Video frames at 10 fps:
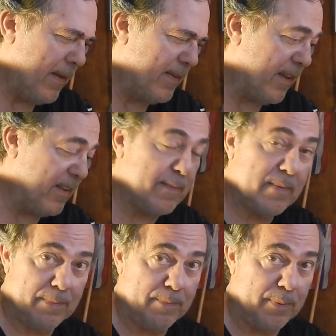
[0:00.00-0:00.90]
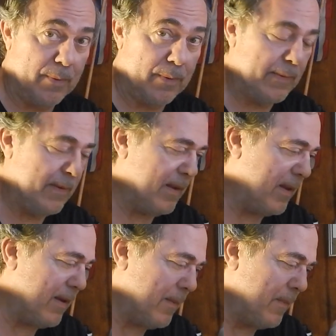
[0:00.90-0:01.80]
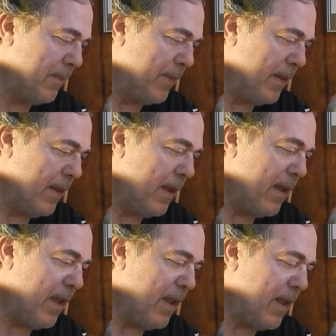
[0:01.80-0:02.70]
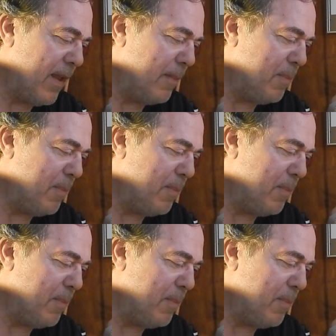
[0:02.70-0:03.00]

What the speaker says: cesspool, and